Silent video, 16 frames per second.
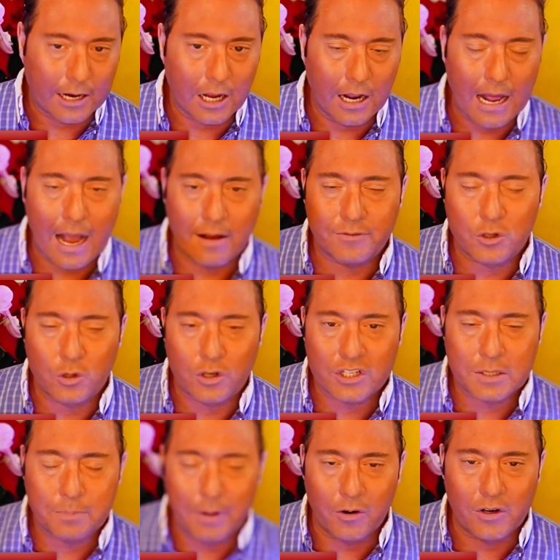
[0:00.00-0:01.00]
to have
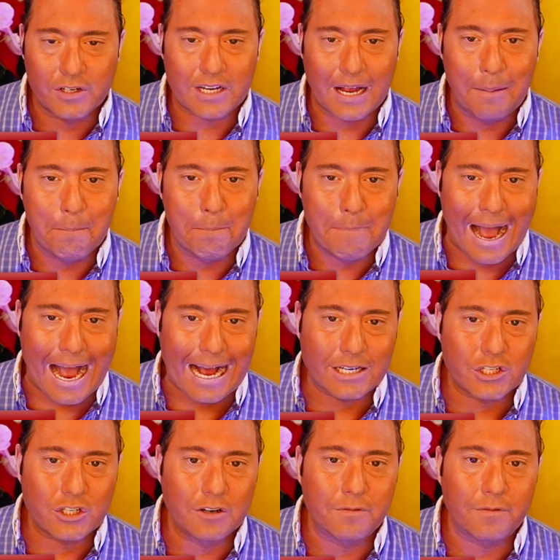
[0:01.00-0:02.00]
to experience a
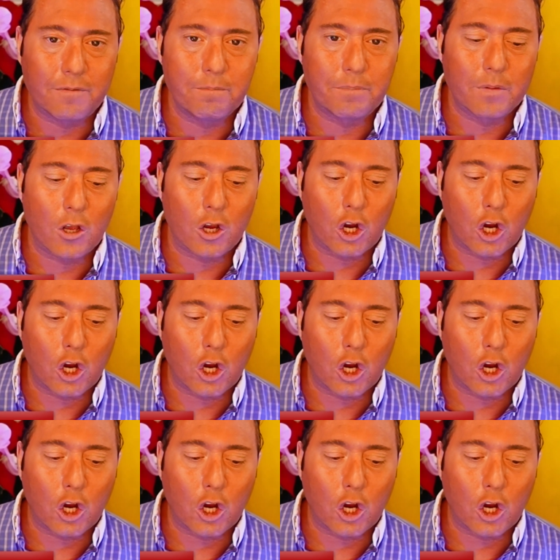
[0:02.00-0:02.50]
massive